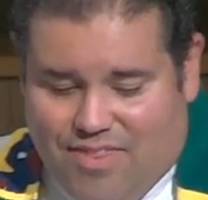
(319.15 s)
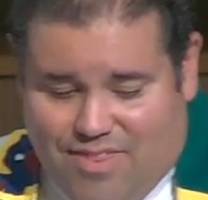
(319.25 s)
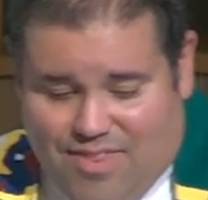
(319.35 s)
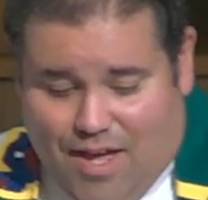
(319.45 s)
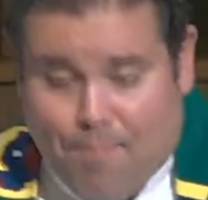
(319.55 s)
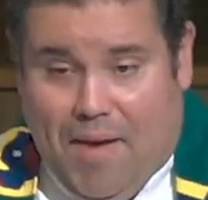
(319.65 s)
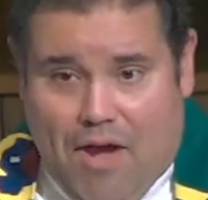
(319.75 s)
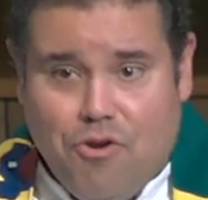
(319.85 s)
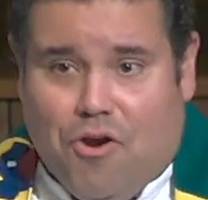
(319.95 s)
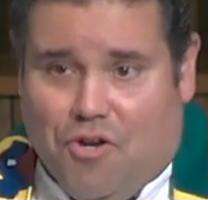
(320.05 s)

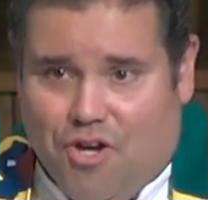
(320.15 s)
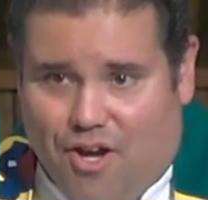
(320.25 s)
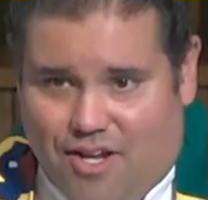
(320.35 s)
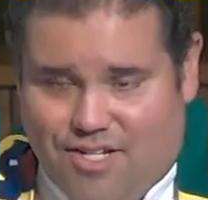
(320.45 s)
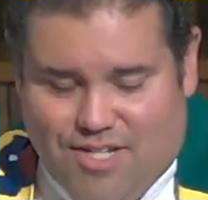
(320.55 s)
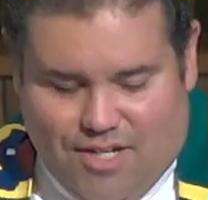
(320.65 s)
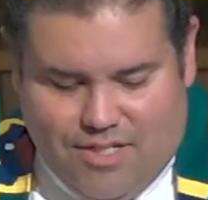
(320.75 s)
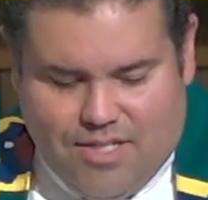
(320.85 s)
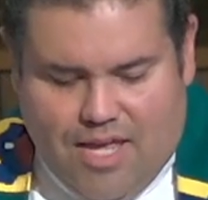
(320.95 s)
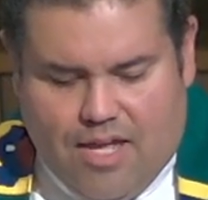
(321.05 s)
about our
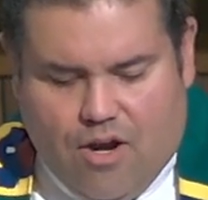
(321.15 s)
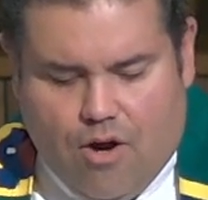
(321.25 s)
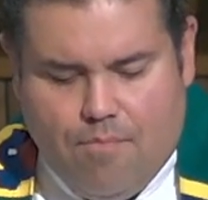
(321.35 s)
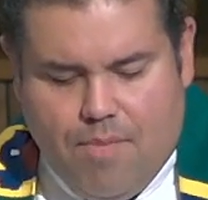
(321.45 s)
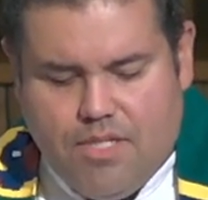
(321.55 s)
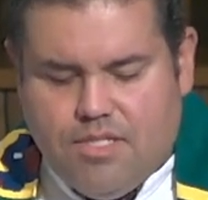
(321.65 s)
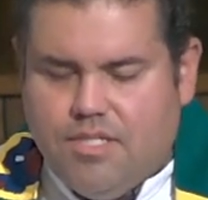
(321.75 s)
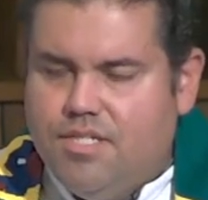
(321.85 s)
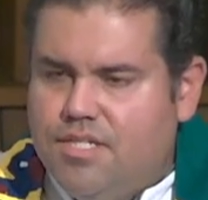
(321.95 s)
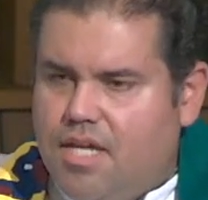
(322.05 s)
conduct that are meant to
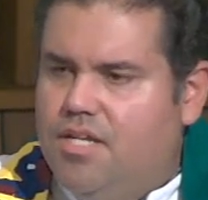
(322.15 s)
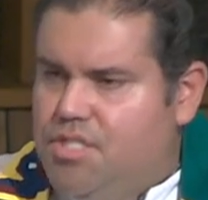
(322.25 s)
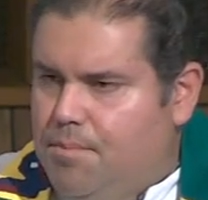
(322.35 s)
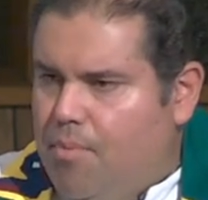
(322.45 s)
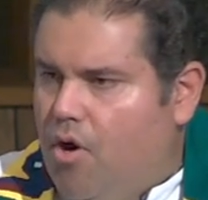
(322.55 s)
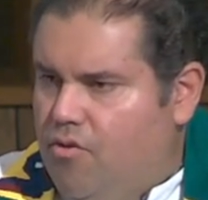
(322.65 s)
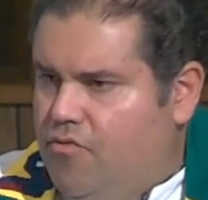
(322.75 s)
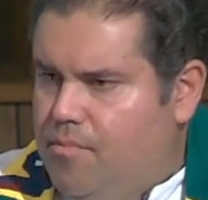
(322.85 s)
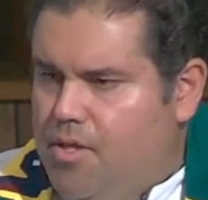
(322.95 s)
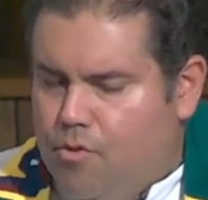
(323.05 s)
set us apart
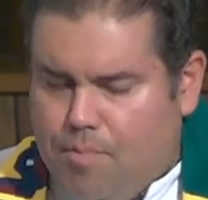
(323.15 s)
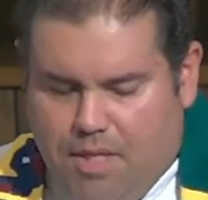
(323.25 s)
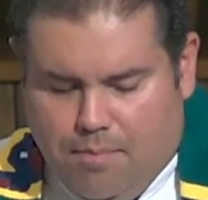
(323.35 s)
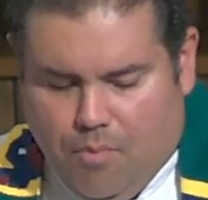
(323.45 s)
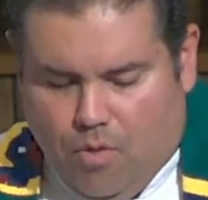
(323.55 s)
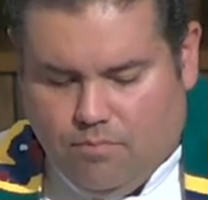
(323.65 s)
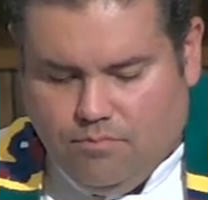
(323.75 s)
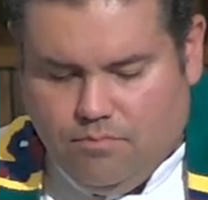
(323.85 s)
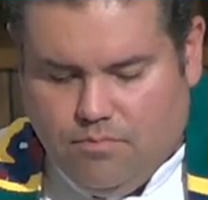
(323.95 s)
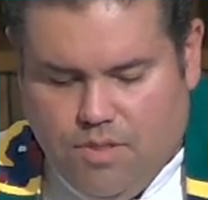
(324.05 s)
from other people,
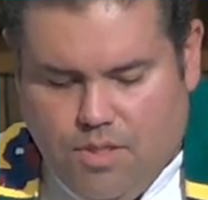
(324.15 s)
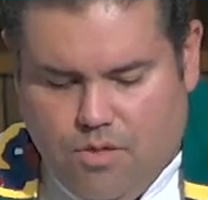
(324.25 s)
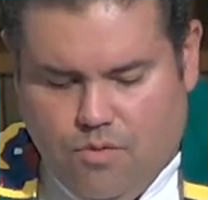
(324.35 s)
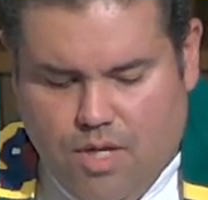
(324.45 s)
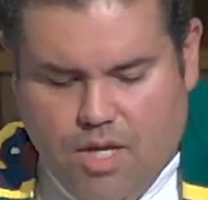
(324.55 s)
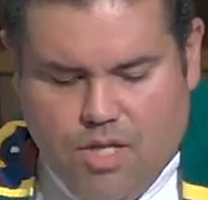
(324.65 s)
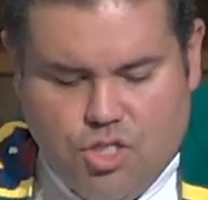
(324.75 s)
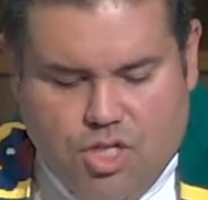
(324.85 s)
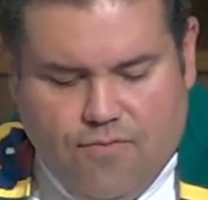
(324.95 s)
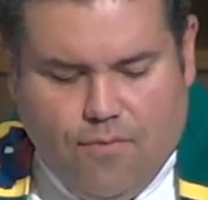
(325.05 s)
you know?
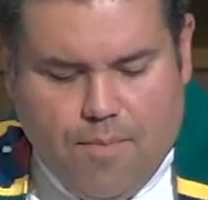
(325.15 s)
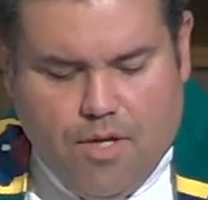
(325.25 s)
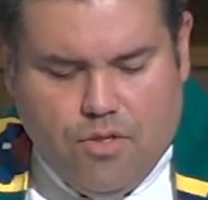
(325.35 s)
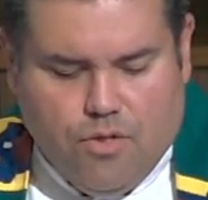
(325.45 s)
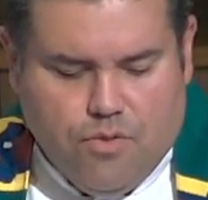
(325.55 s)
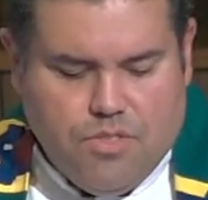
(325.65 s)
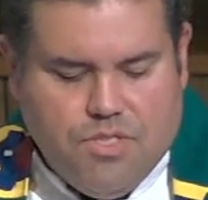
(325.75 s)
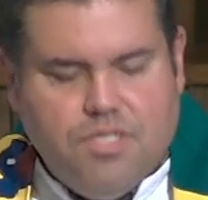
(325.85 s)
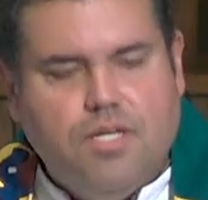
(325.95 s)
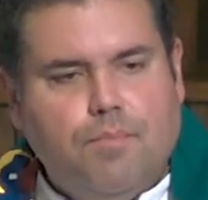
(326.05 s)
Chief among those
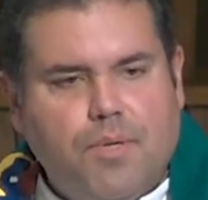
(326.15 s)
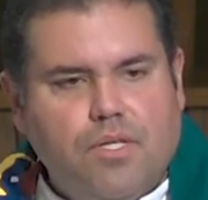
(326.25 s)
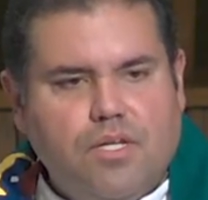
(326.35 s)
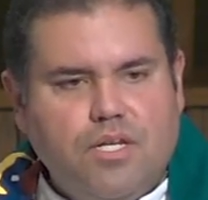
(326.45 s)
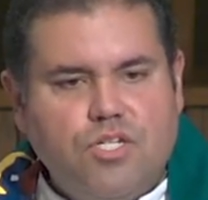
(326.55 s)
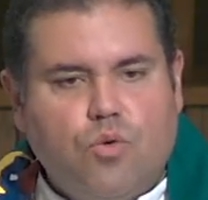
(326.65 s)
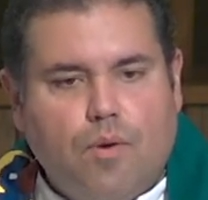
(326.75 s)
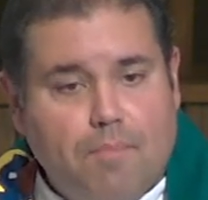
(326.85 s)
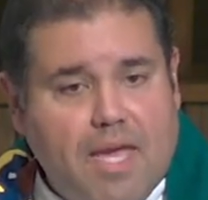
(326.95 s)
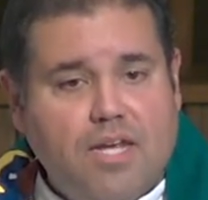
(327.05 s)
is the ability to
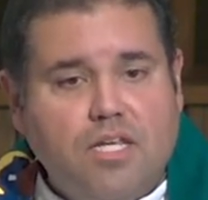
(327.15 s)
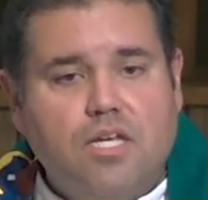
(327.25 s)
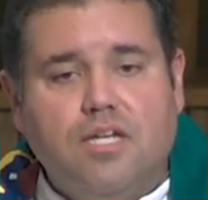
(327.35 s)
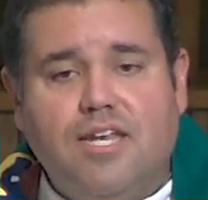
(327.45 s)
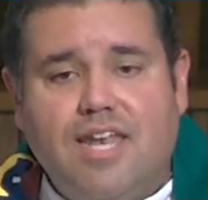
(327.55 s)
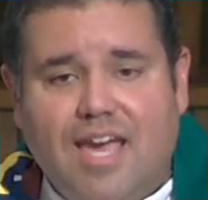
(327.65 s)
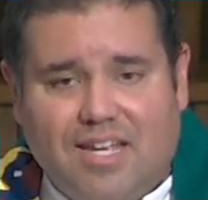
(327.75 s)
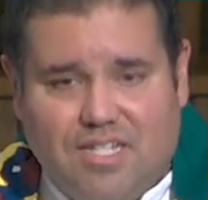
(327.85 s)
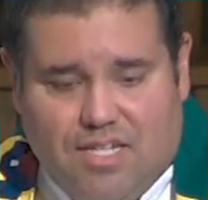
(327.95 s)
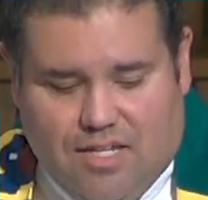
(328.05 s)
remain
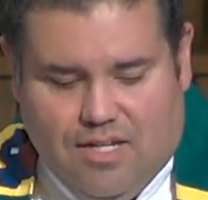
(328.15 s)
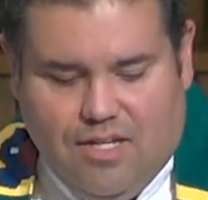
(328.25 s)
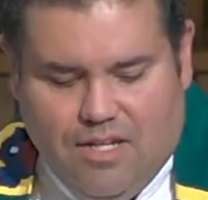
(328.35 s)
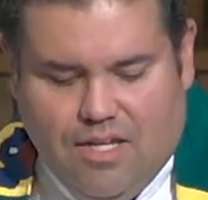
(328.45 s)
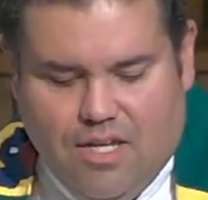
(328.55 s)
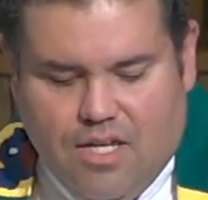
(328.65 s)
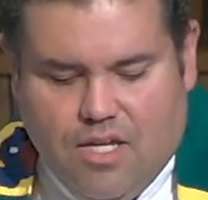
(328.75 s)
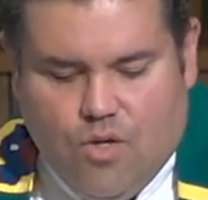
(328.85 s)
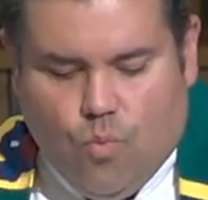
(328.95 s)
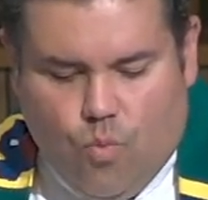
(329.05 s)
connected
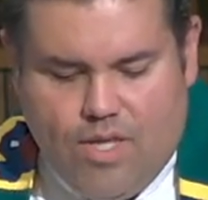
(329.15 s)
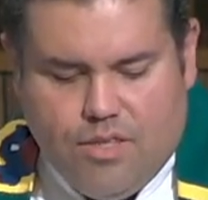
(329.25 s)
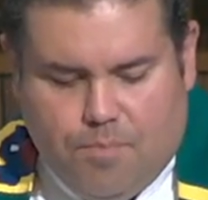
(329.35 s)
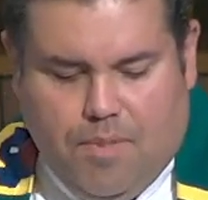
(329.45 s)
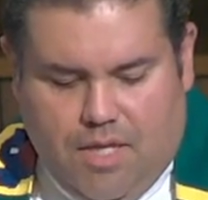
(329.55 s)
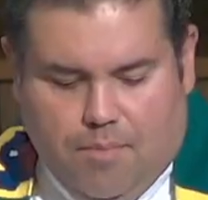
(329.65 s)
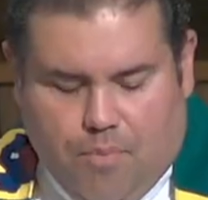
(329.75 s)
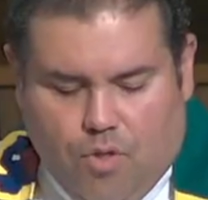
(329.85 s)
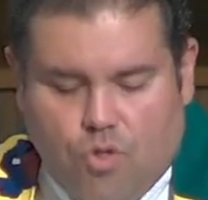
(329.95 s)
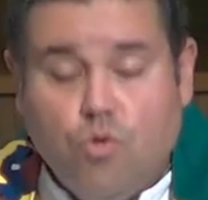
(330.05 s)
with
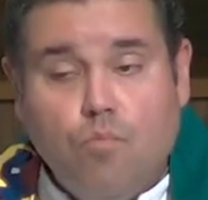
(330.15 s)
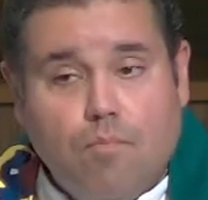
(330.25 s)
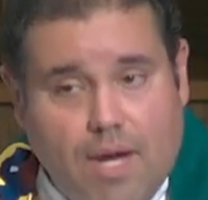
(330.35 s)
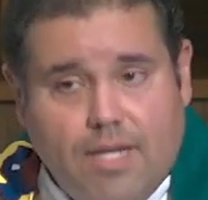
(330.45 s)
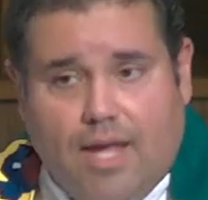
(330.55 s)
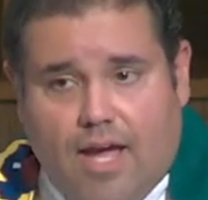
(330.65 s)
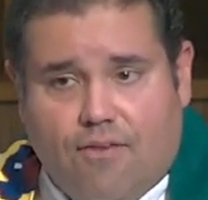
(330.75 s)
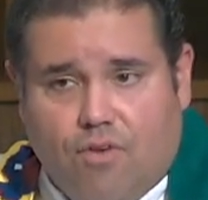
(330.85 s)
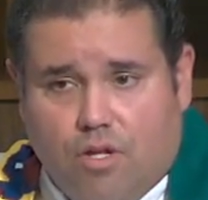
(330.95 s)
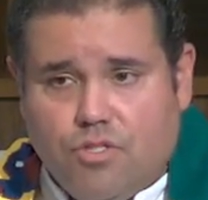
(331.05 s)
people who might
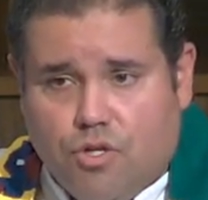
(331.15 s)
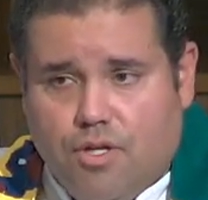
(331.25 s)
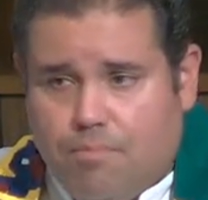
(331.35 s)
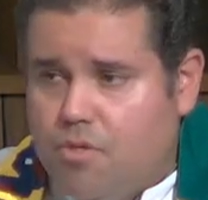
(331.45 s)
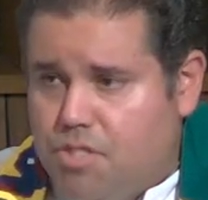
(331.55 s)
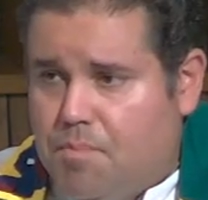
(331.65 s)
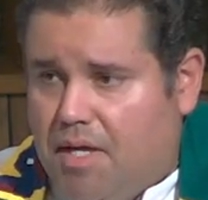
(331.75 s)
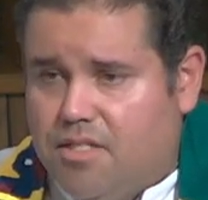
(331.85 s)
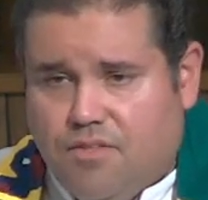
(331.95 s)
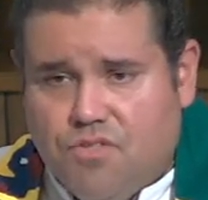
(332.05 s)
have alternate
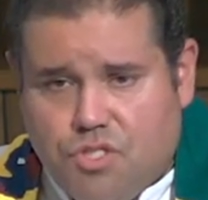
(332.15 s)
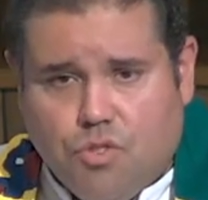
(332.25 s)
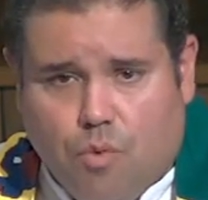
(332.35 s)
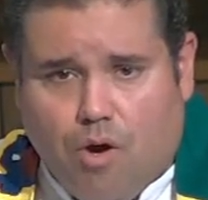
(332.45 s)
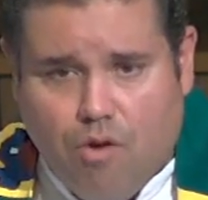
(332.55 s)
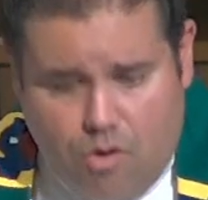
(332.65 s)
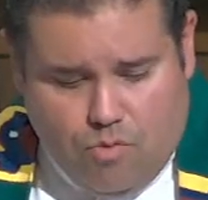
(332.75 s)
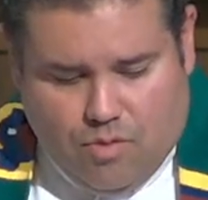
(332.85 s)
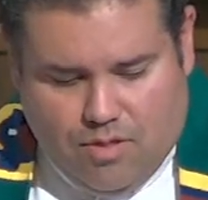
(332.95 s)
perspectives to our own